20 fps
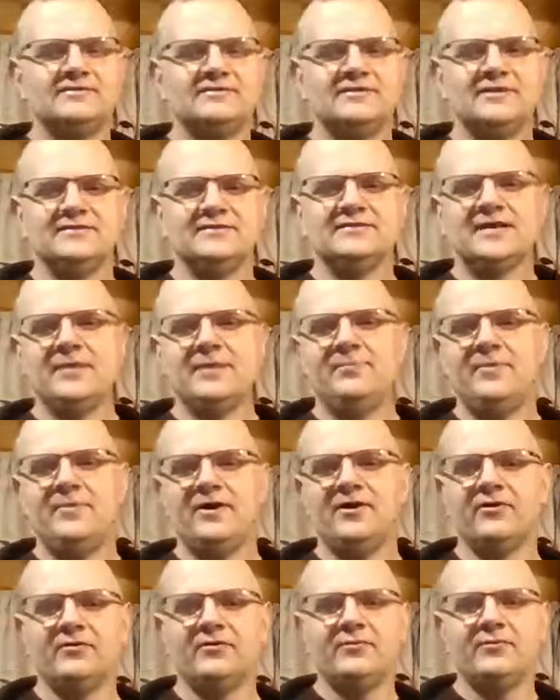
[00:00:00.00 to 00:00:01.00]
as things get
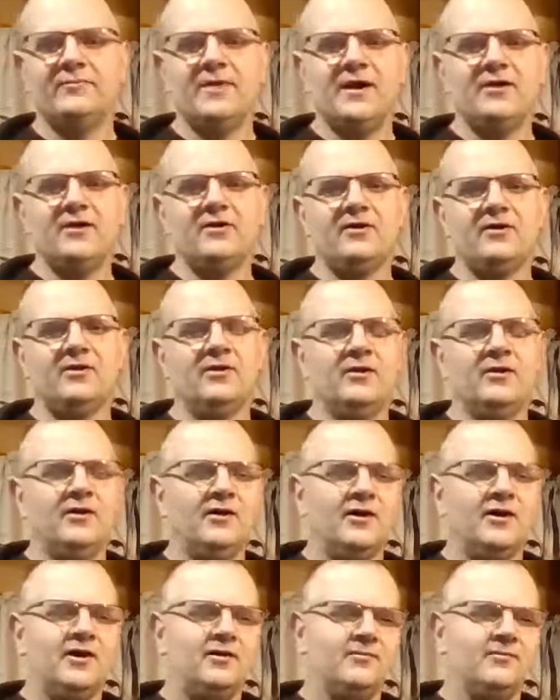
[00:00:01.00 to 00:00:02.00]
bigger and better.
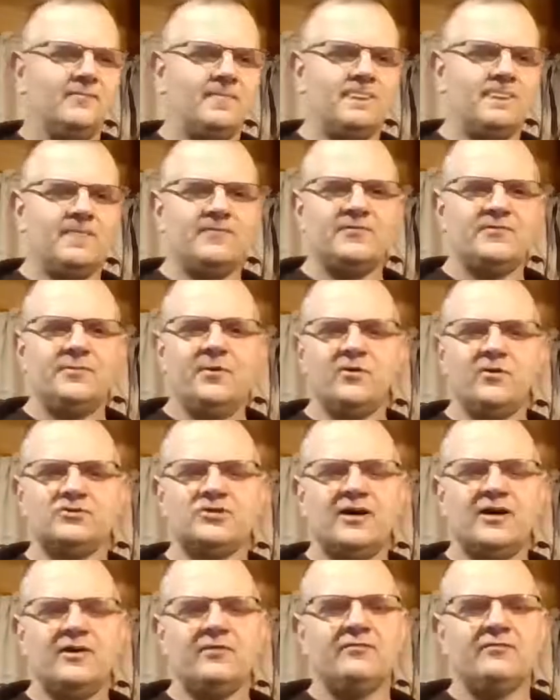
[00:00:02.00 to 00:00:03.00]
Small
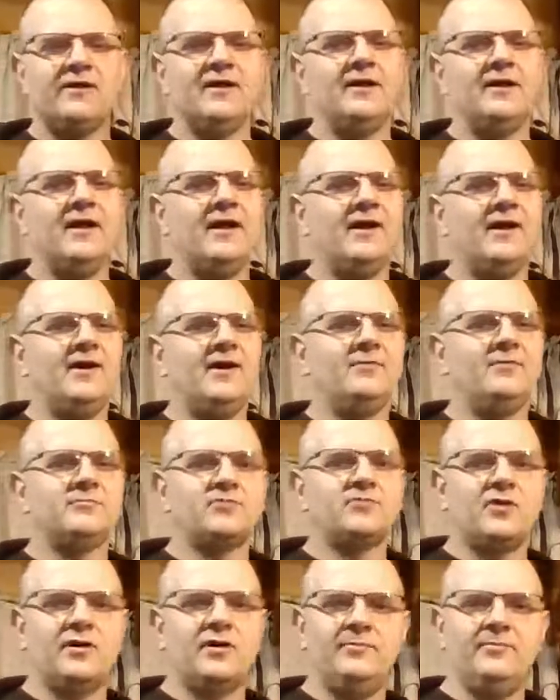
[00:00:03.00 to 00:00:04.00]
channel right now. I'm
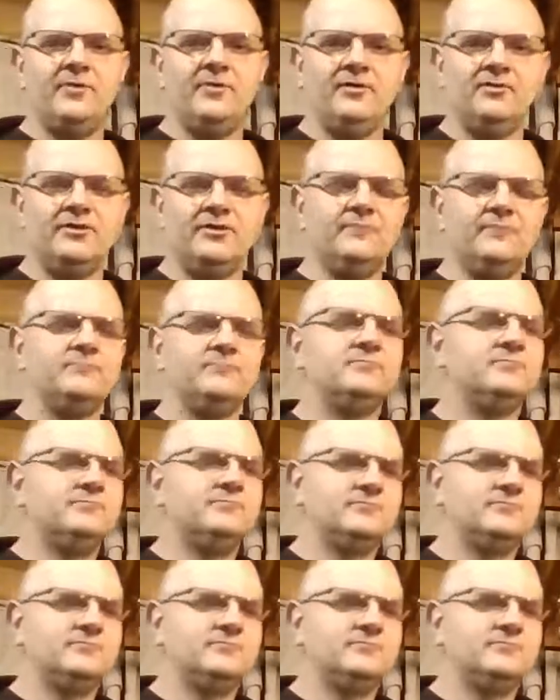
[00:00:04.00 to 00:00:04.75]
trying to build it.